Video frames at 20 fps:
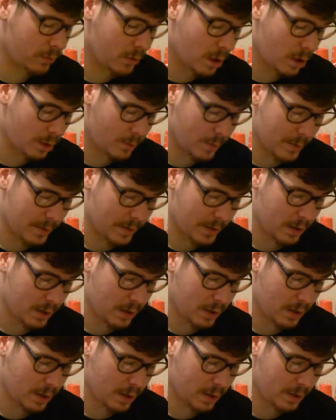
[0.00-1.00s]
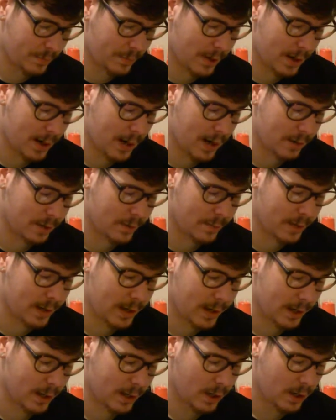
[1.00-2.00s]
cards, baby. It's about how you
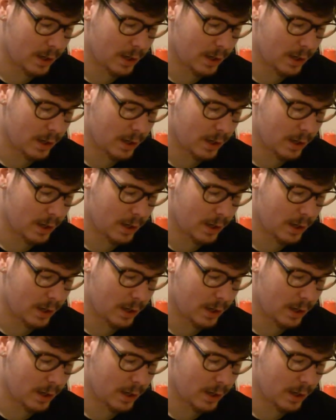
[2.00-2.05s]
play.